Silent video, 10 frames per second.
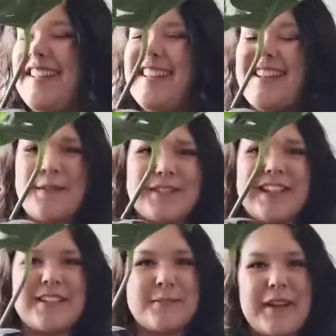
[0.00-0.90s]
And I was
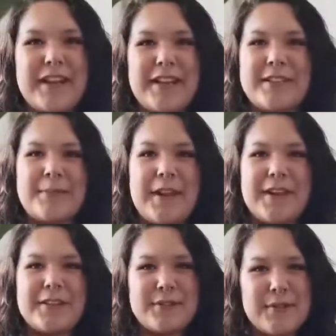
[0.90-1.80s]
like debating,
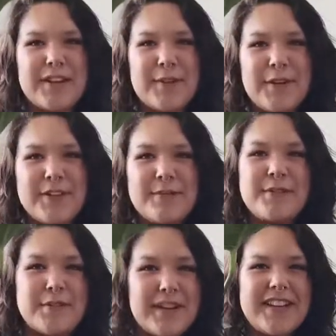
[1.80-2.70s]
do I want him?
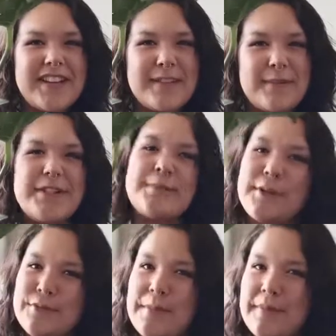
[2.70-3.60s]
Do I need him? He's my
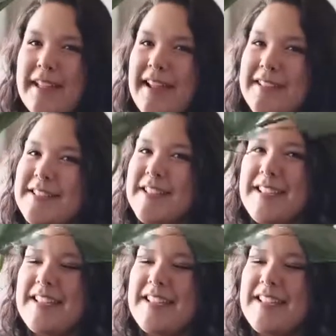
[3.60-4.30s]
dream plant.